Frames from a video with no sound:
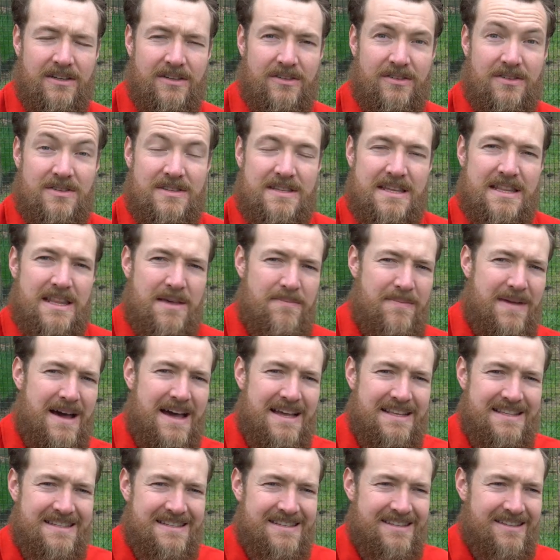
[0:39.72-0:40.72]
because then they
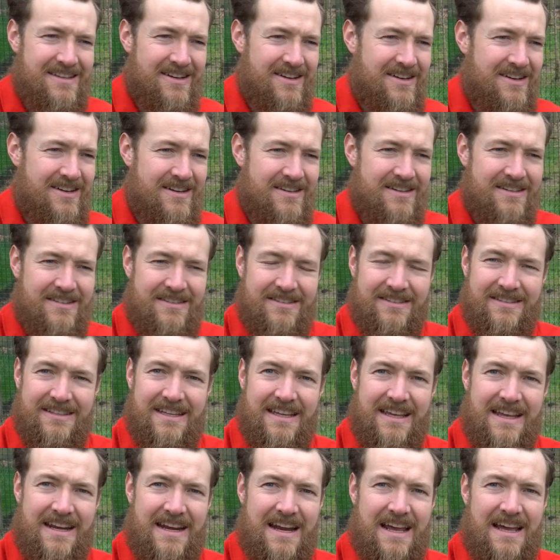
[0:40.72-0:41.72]
might start
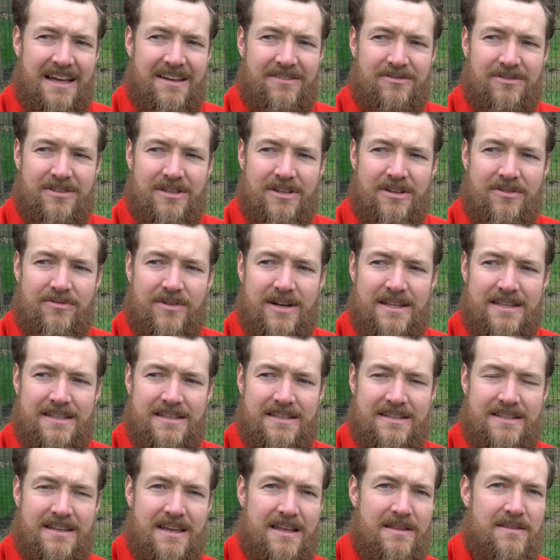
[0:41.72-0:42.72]
digging out the
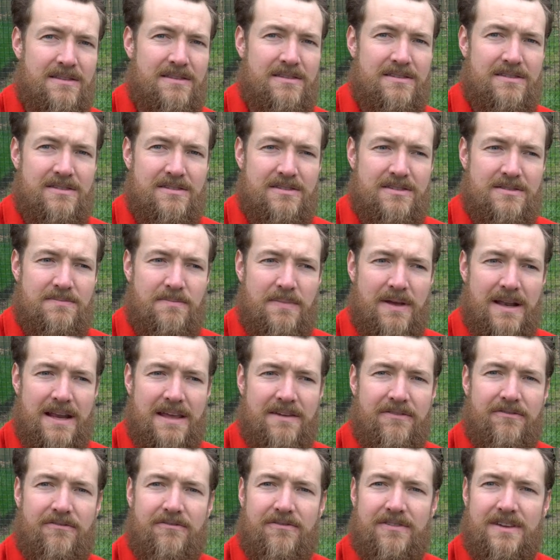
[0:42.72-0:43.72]
grit and
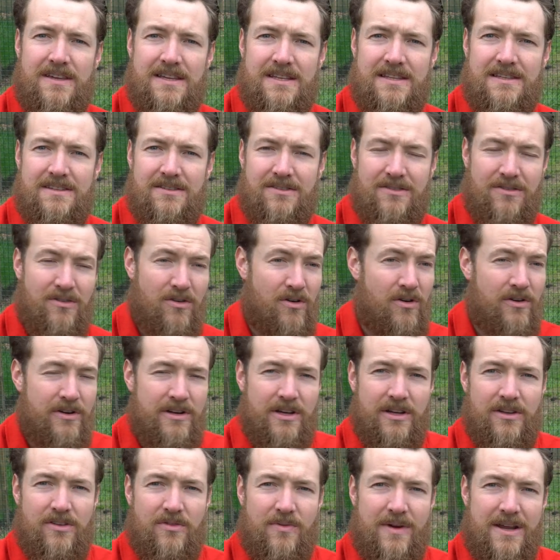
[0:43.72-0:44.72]
spilling feed, or the
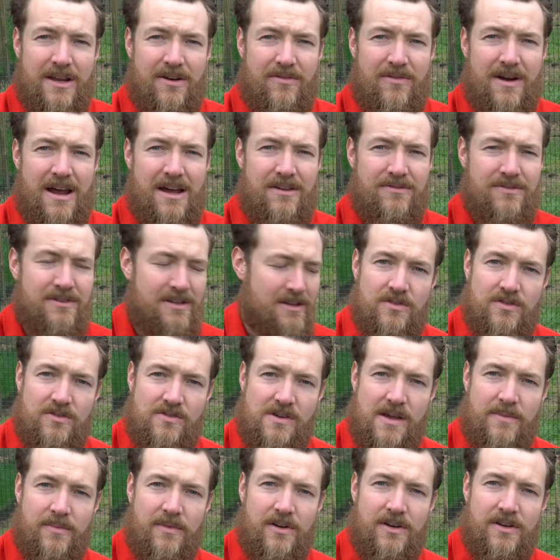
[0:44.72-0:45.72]
other way around. So
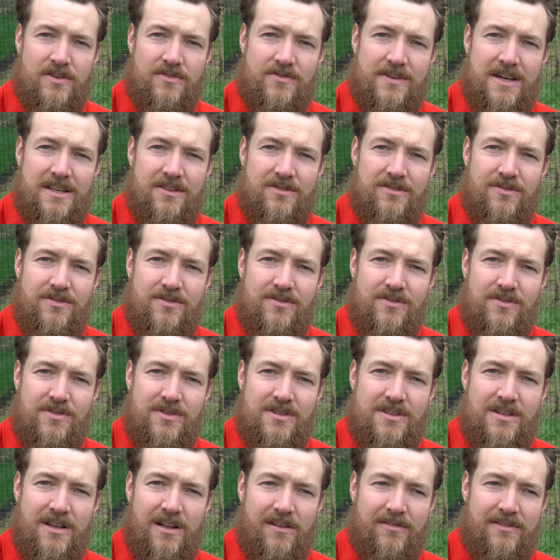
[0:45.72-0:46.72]
I'm gonna try to
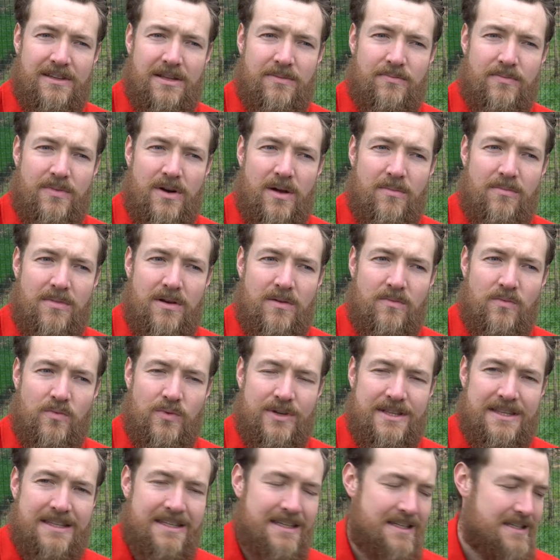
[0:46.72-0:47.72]
solve that problem
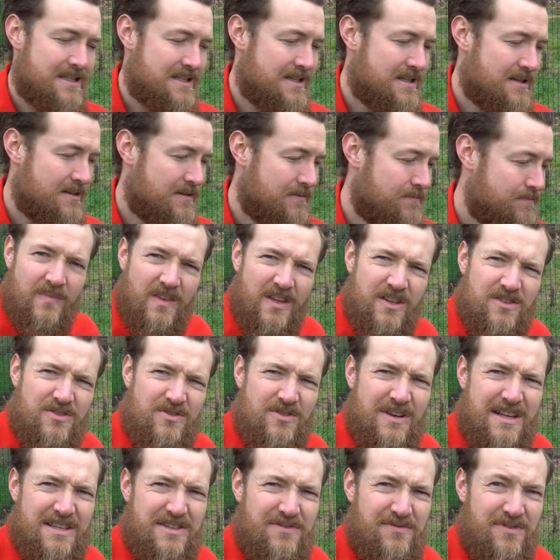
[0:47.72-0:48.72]
with this.
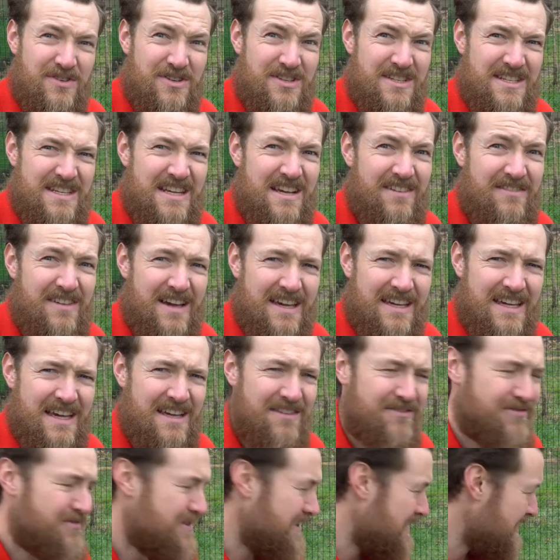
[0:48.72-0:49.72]
So let's first see if I
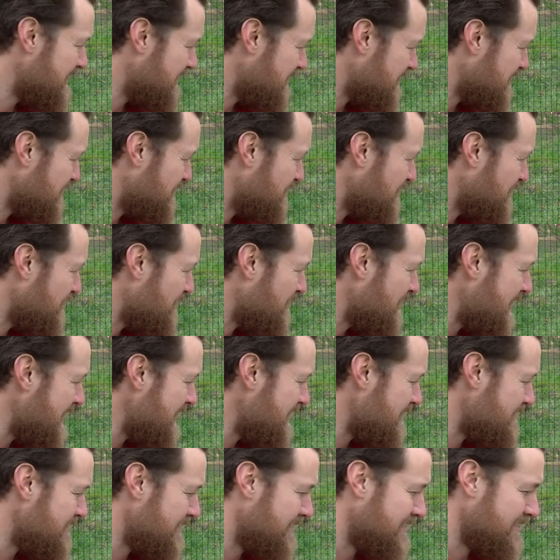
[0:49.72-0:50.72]
can fit it onto the
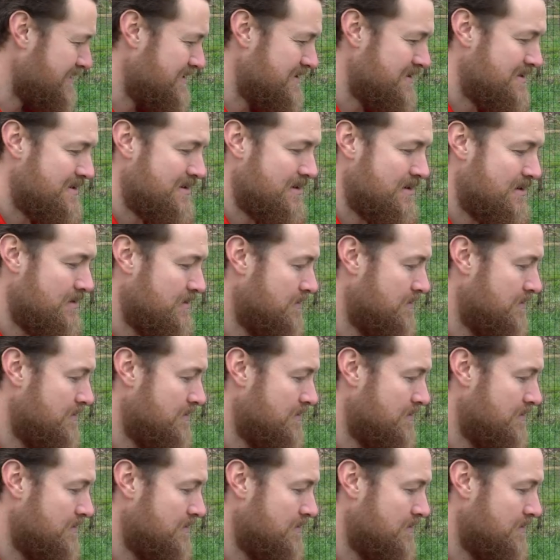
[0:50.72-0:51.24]
wire, because